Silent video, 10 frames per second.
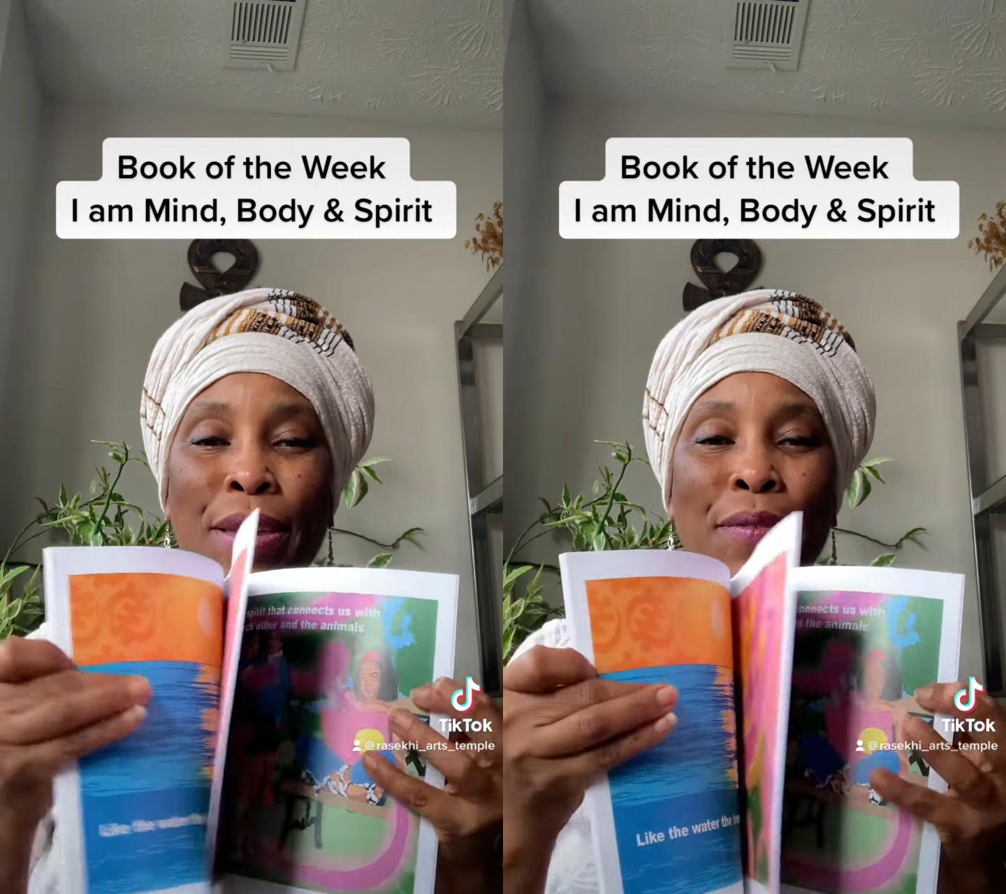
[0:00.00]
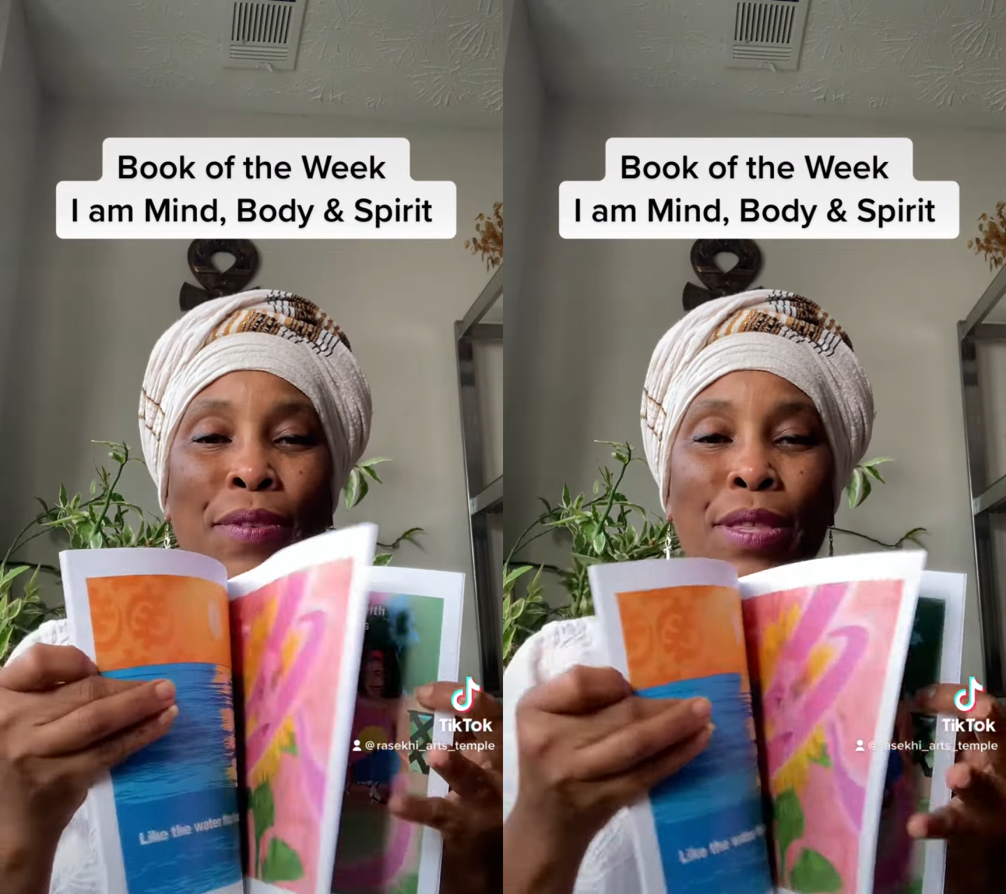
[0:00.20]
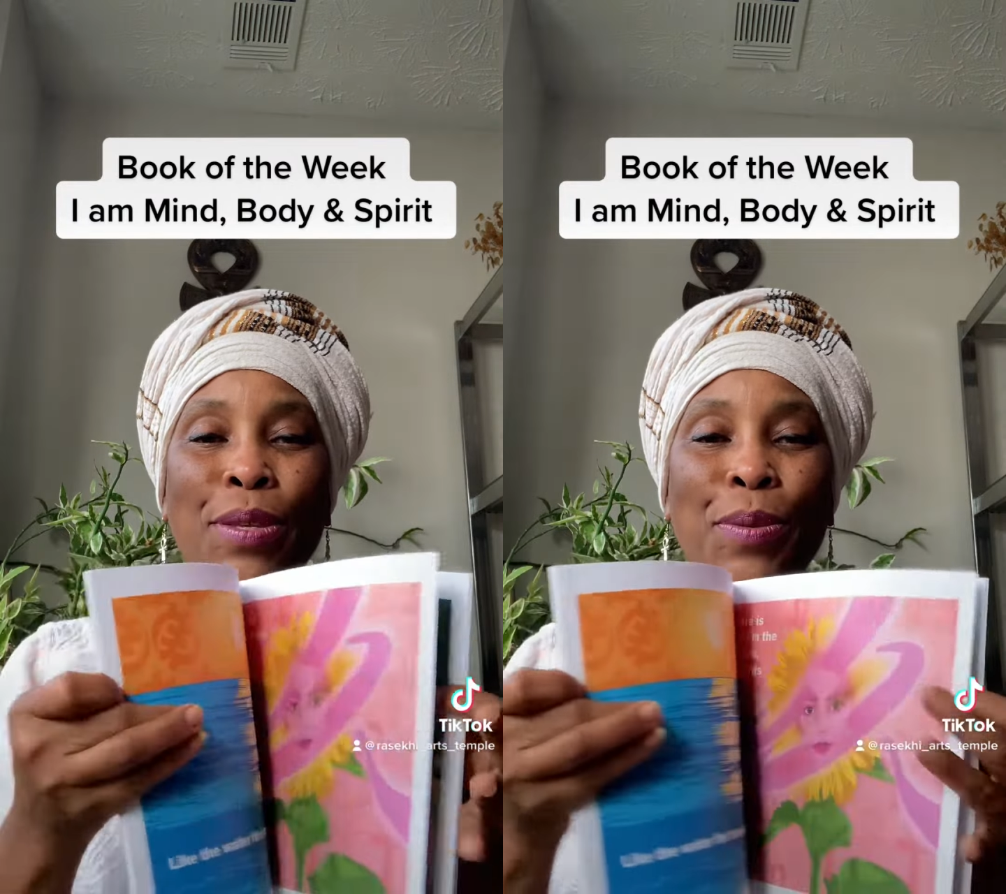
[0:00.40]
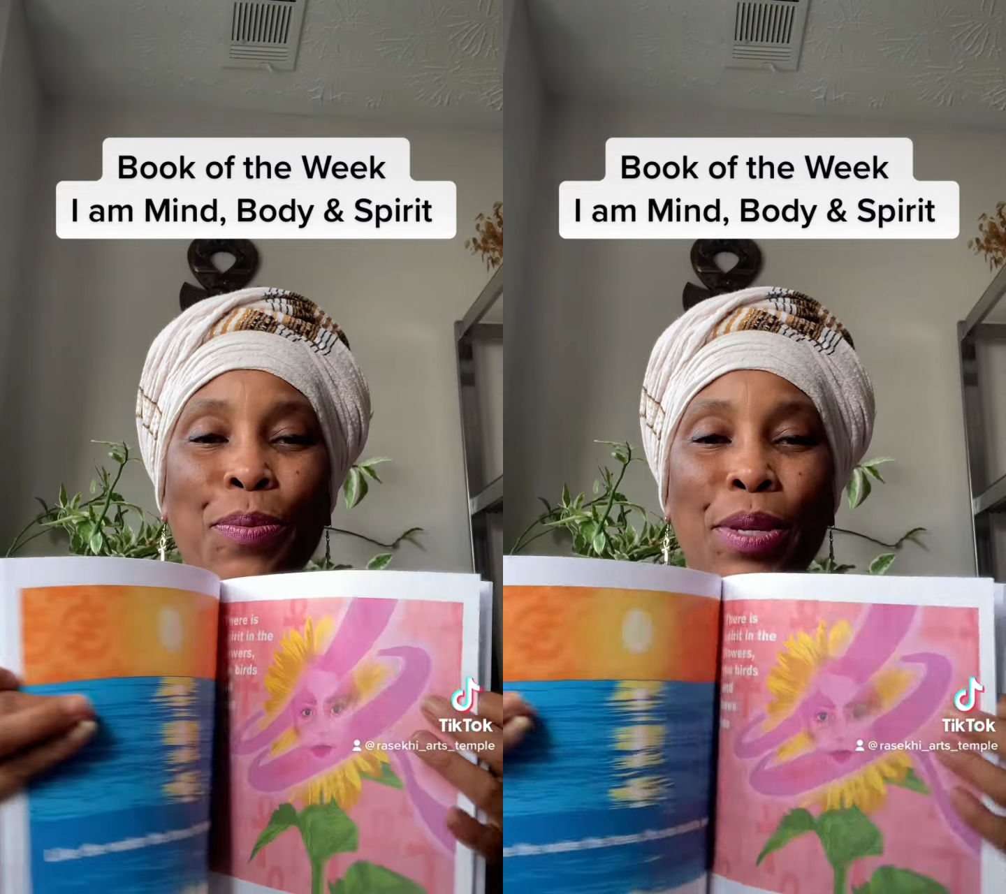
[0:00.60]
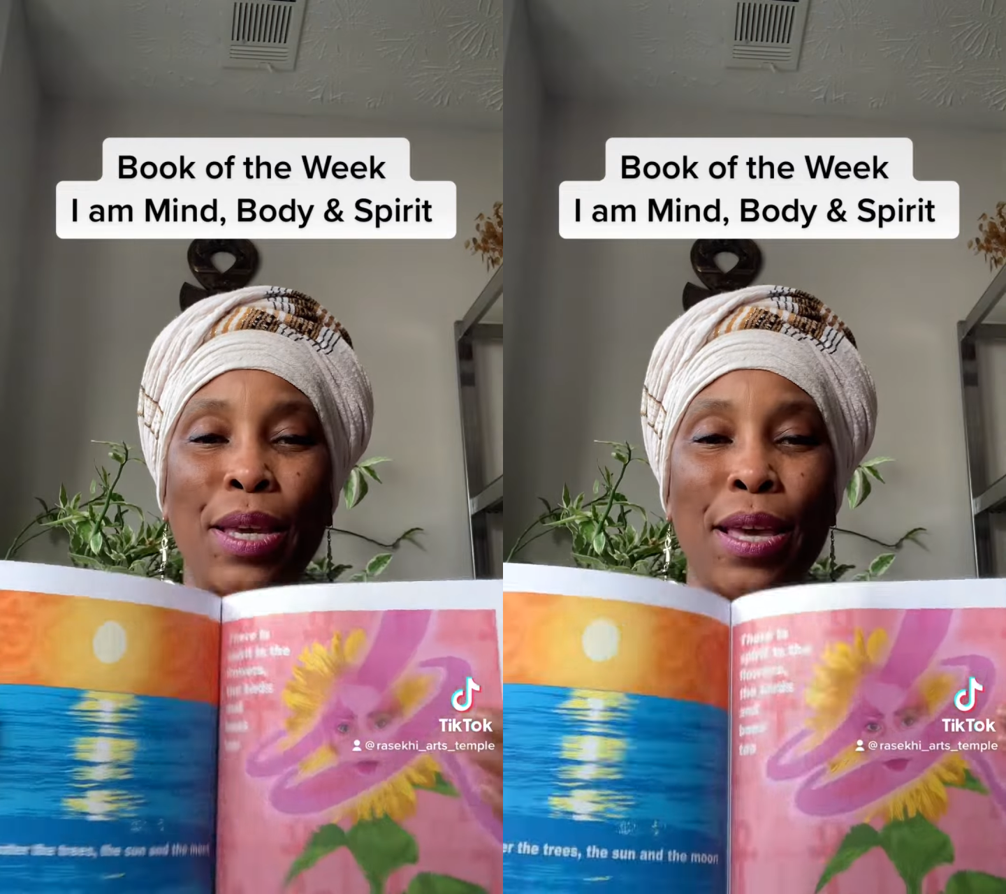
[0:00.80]
for this
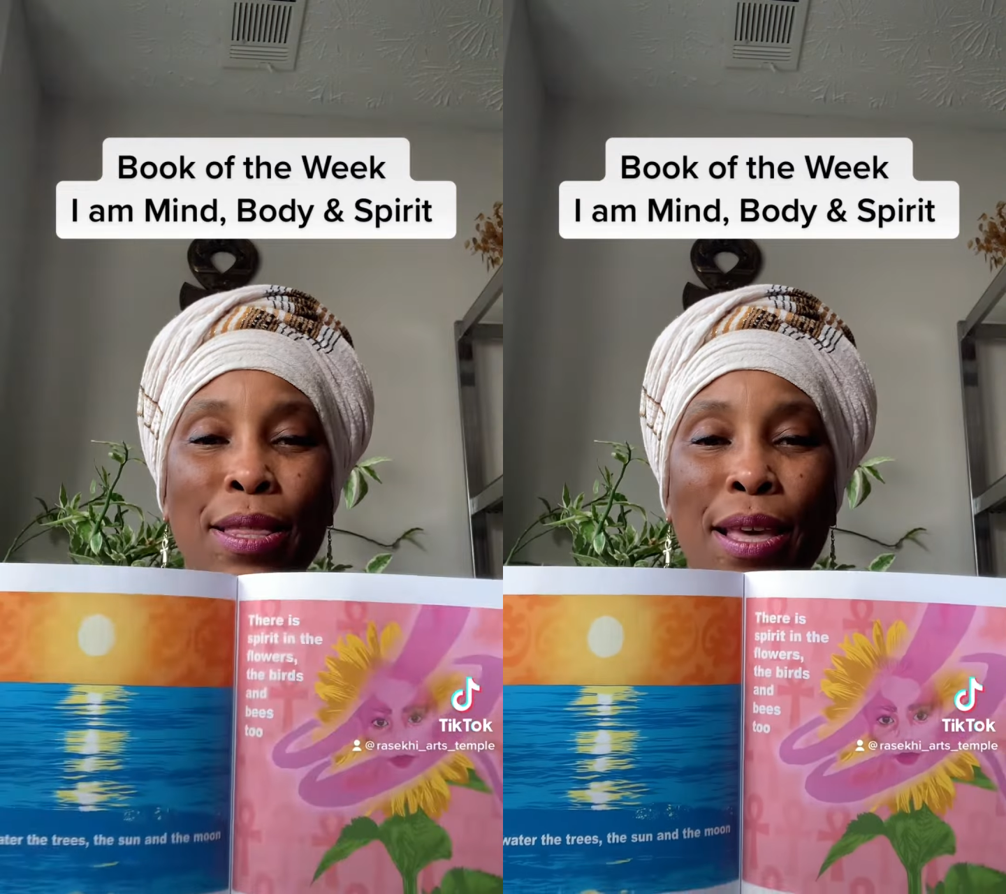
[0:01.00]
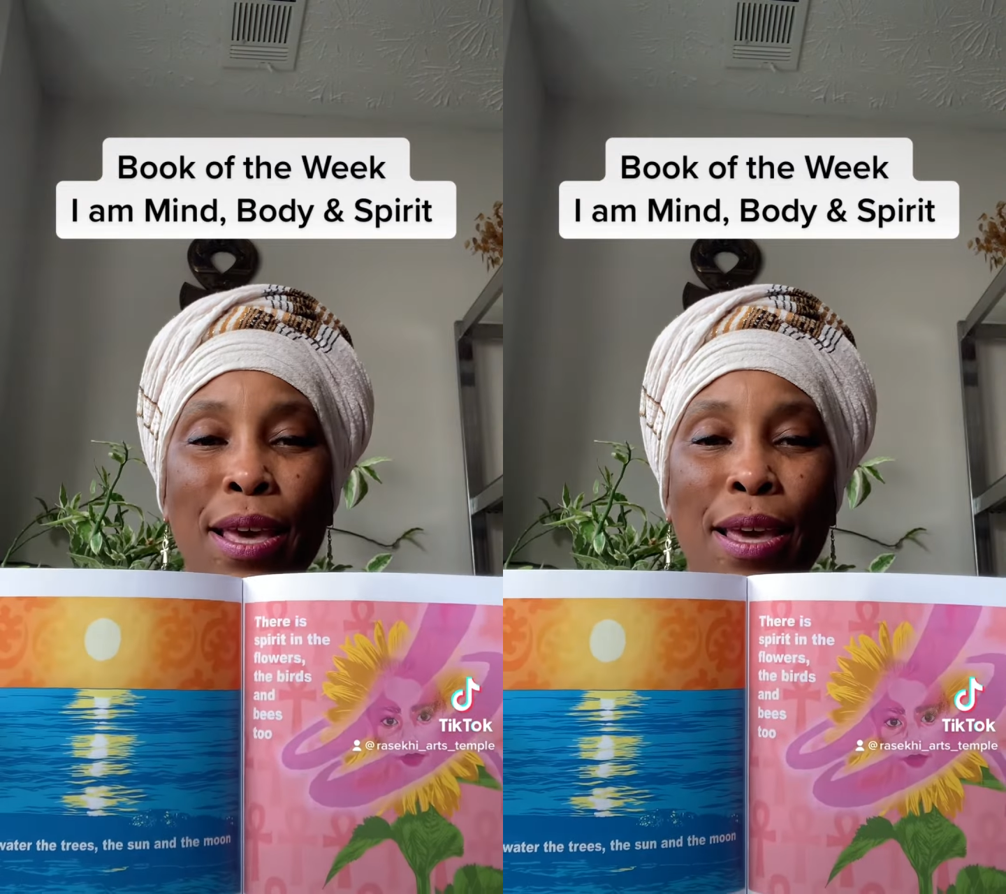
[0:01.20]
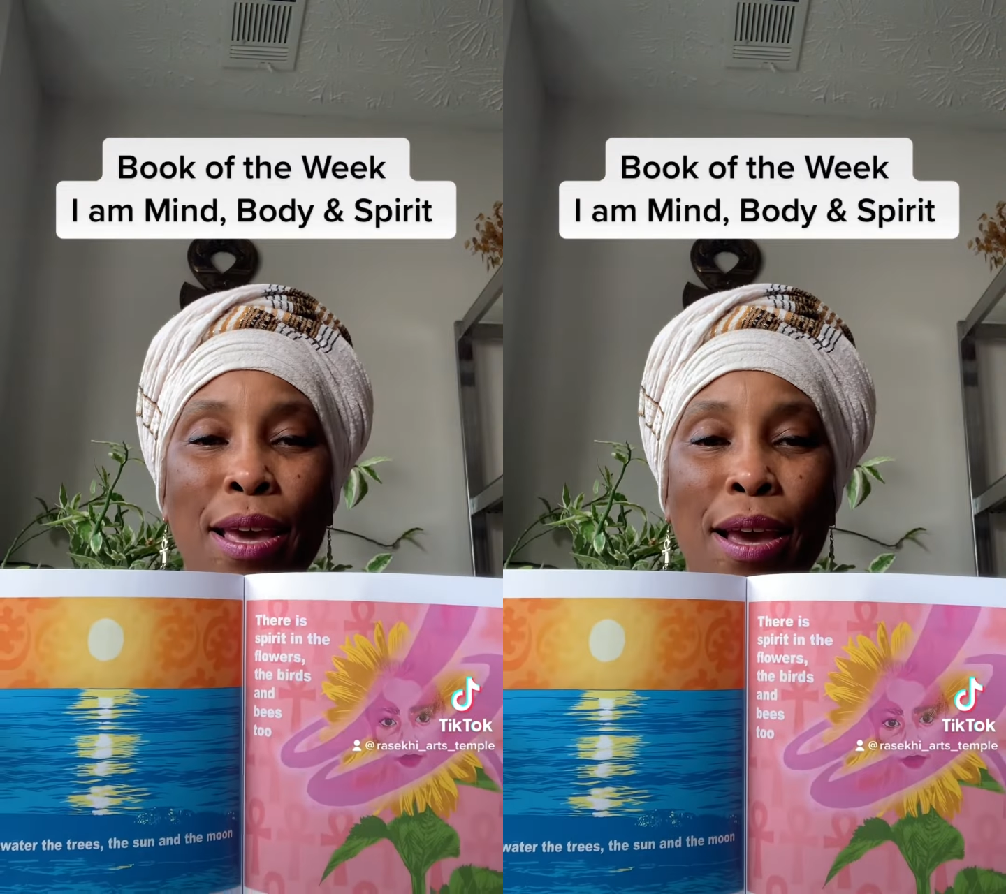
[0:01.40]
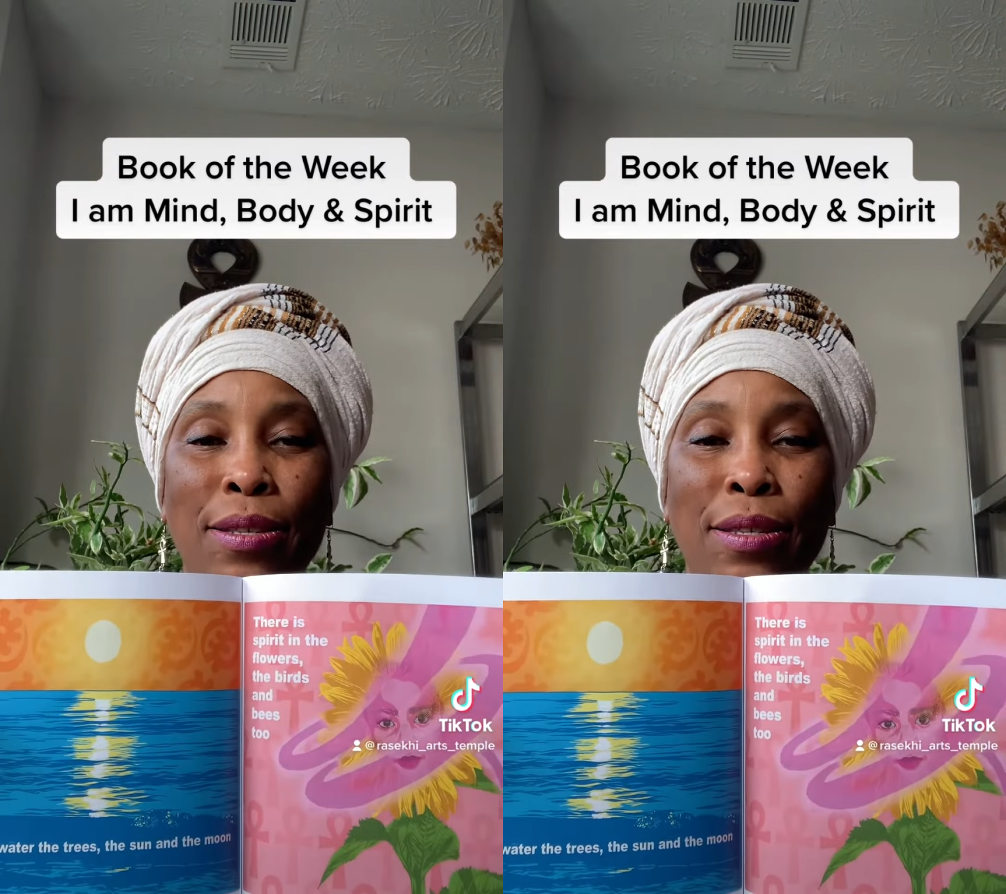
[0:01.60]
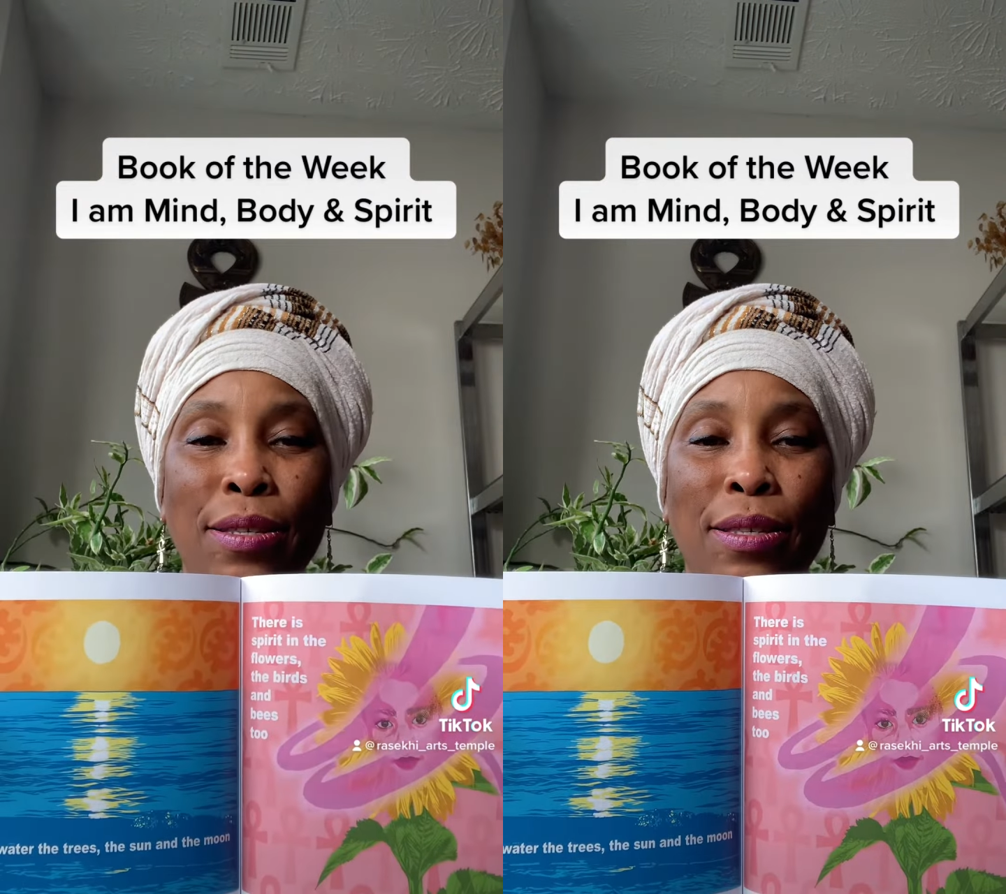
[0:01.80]
one, and they are
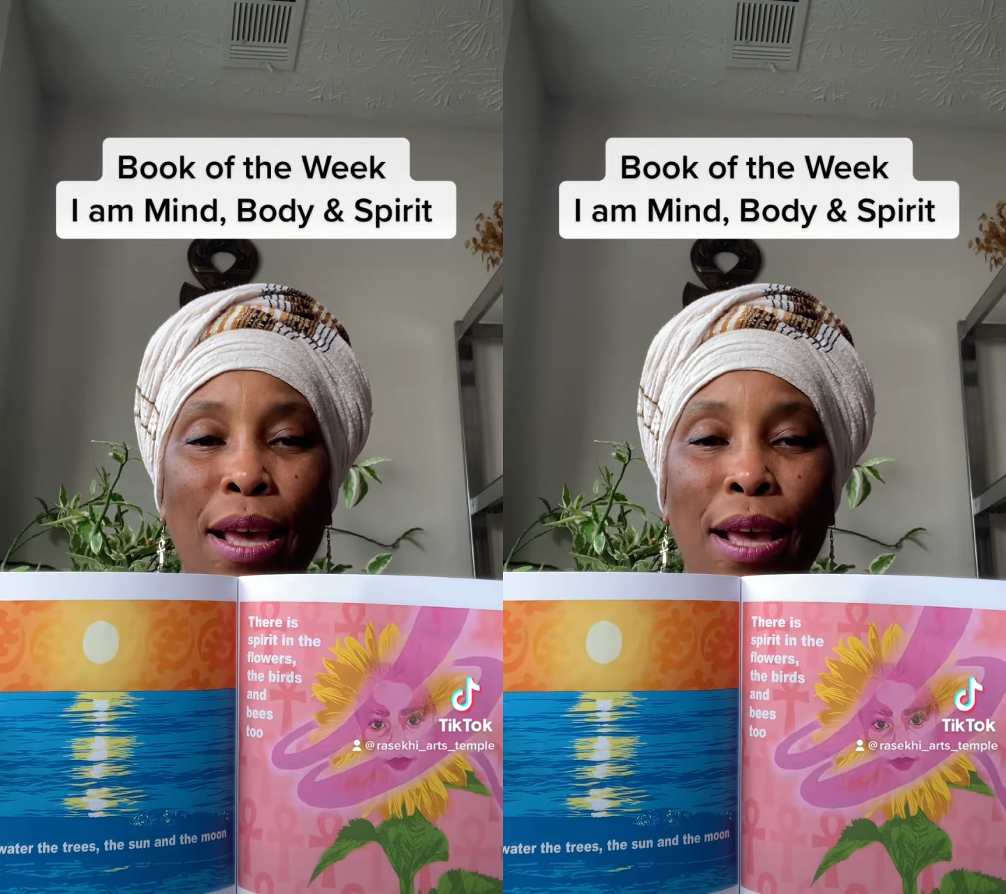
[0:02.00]
just